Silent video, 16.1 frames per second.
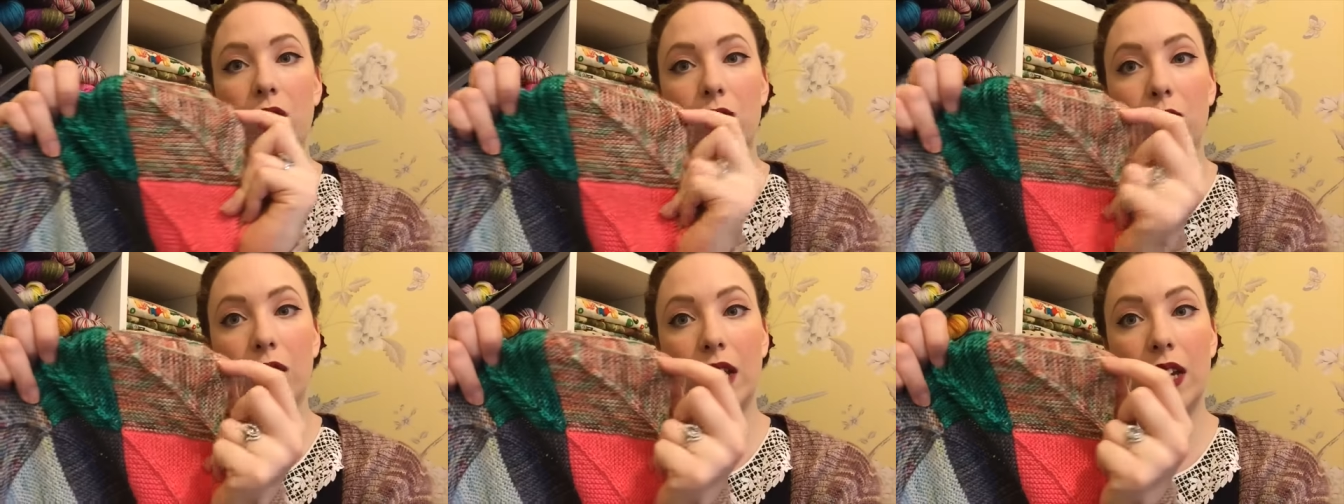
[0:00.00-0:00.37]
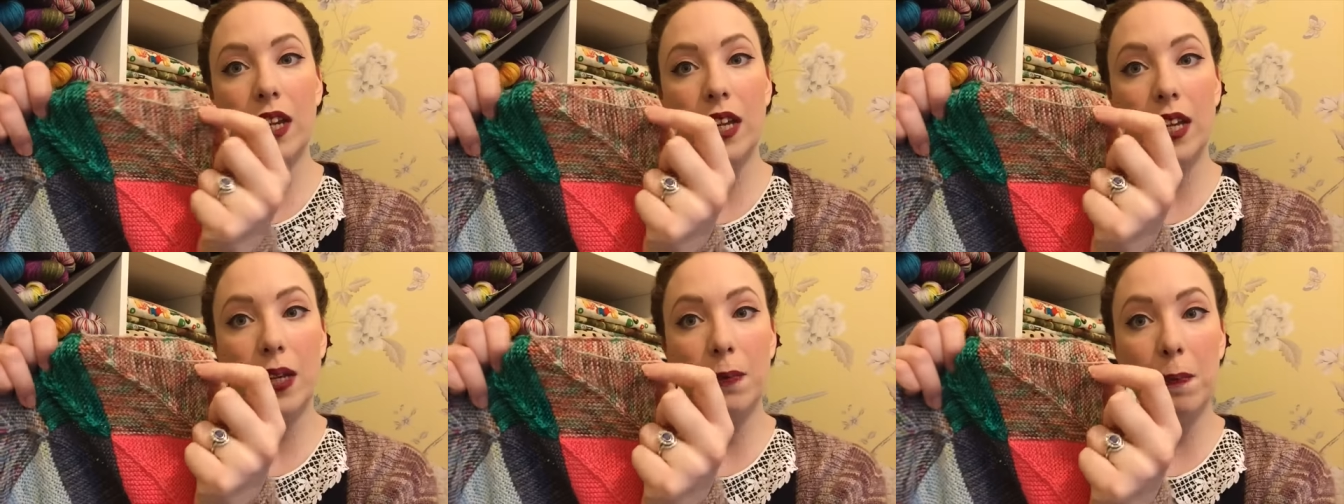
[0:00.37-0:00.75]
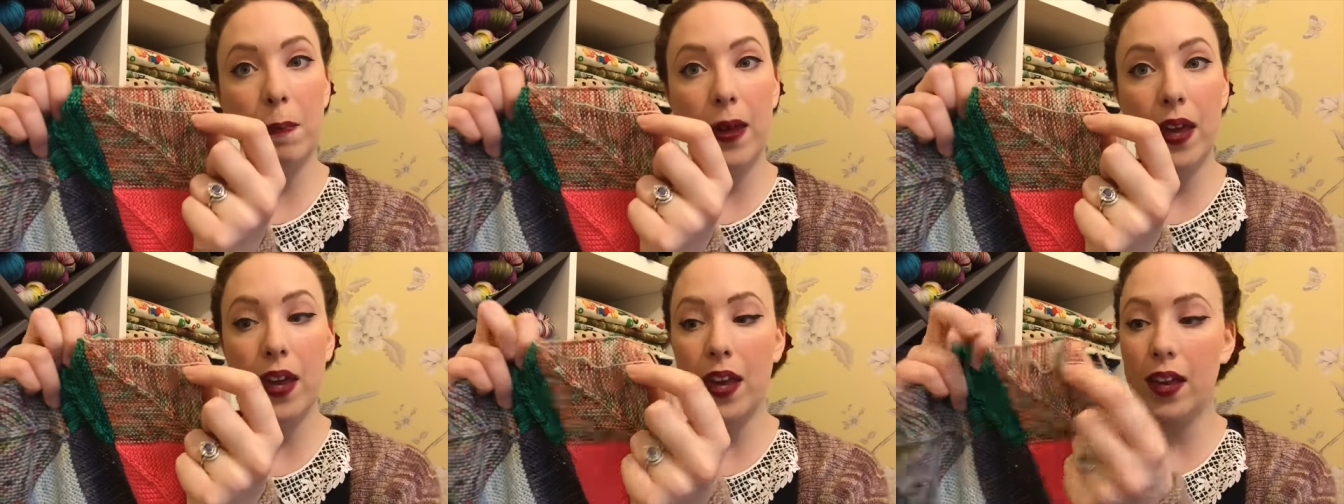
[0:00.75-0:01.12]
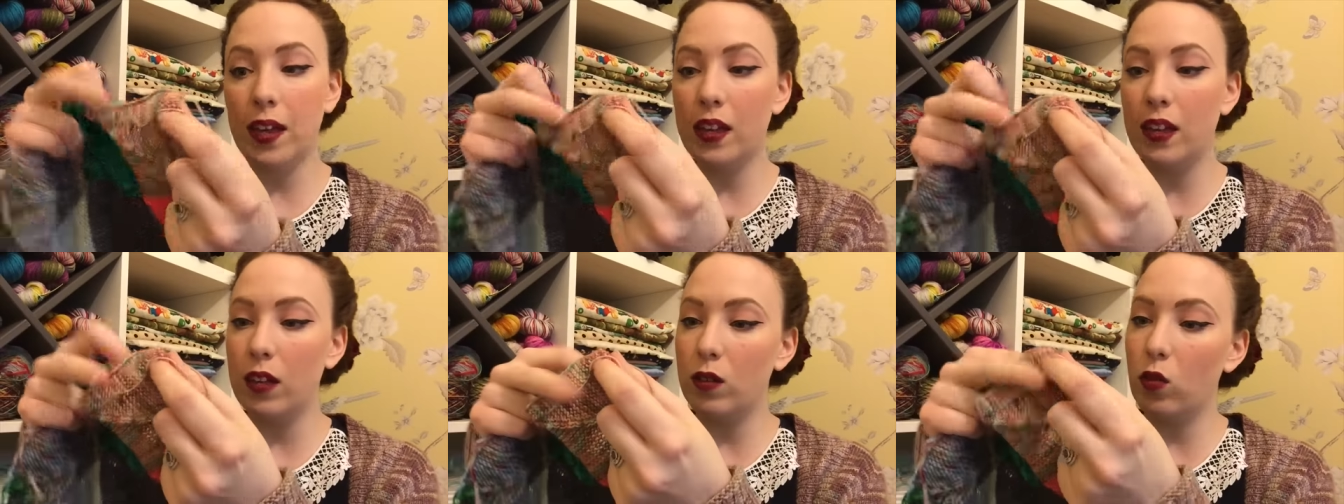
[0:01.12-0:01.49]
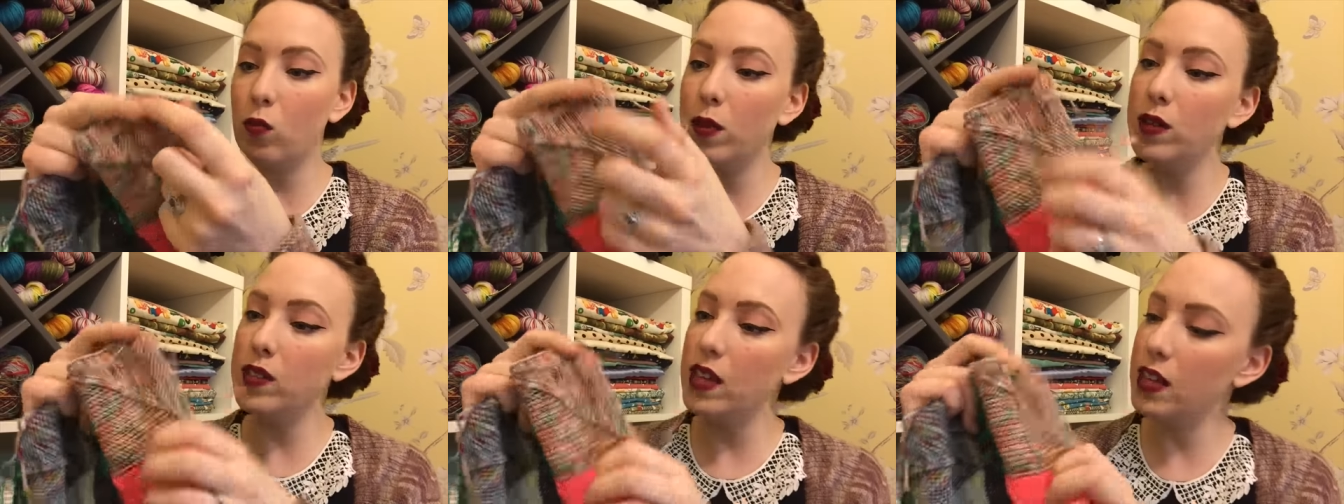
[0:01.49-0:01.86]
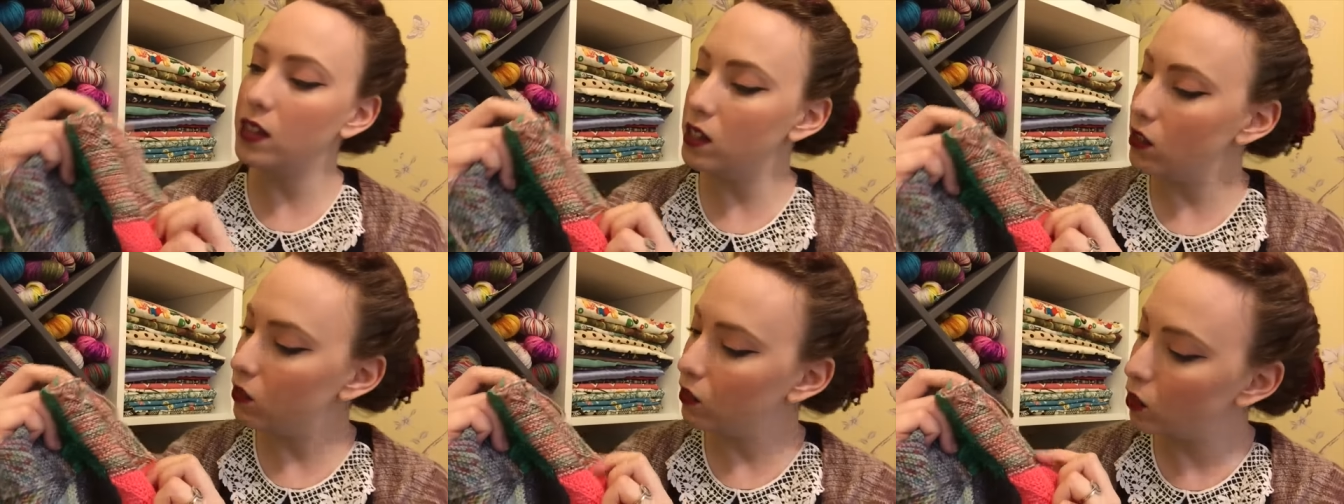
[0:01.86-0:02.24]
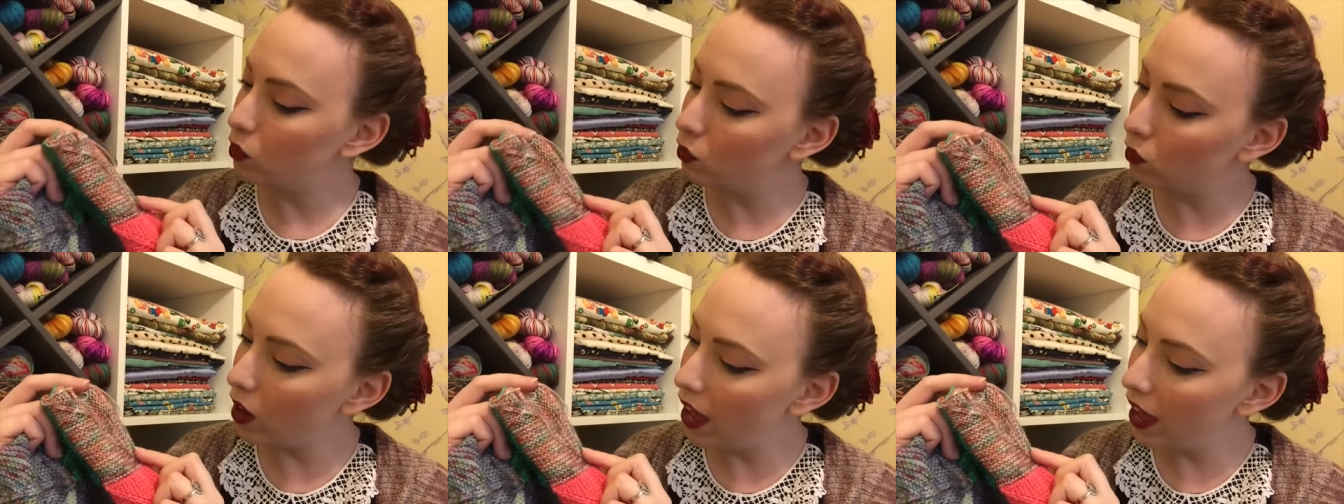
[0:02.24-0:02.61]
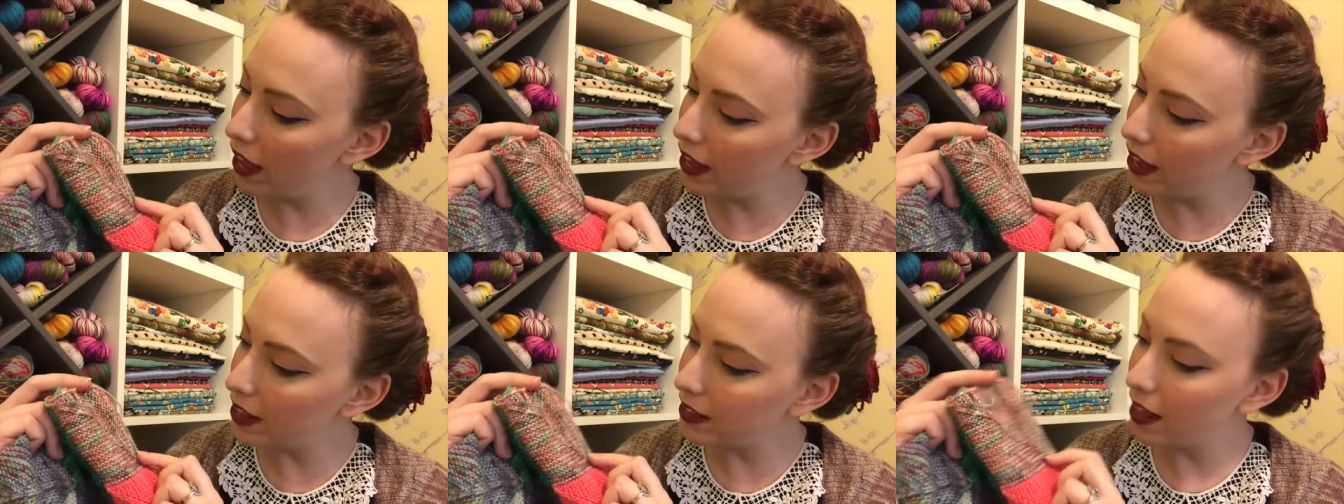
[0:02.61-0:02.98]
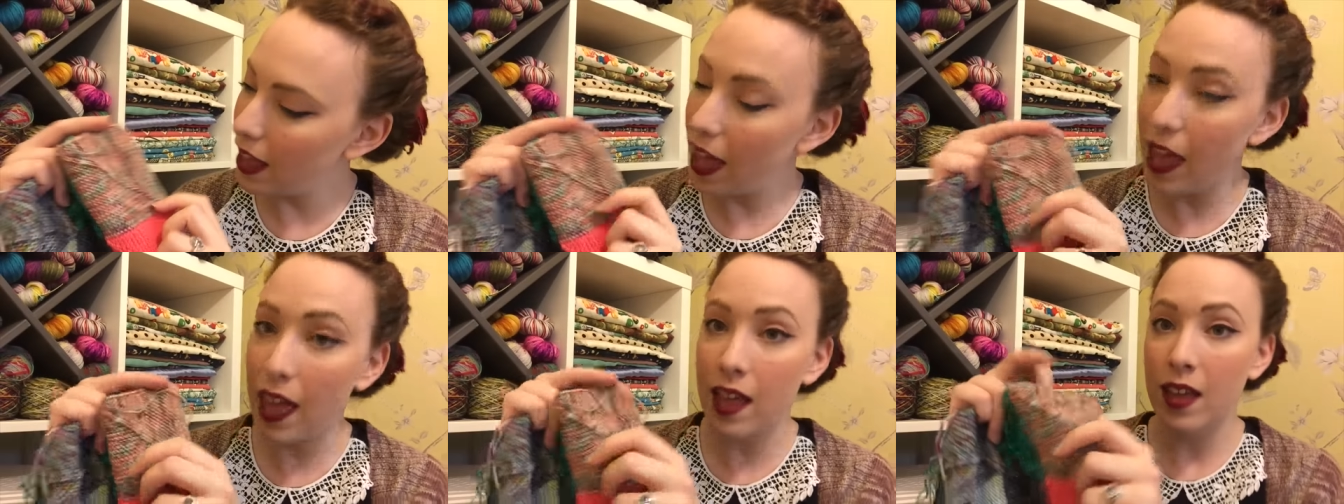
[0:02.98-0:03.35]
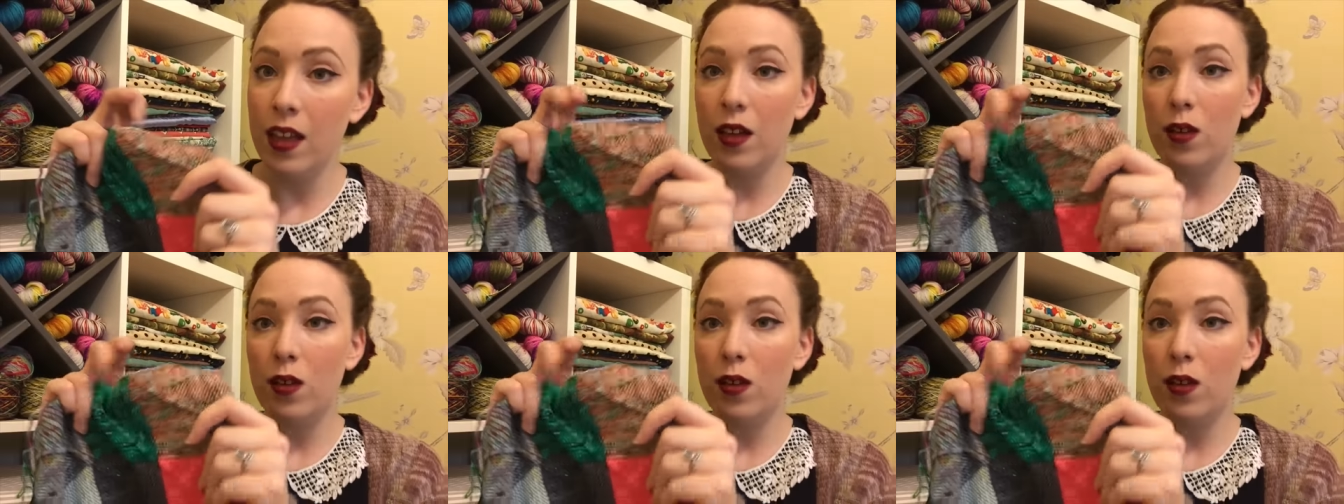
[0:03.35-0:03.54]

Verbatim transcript: green, pink, and almost hints of grey in there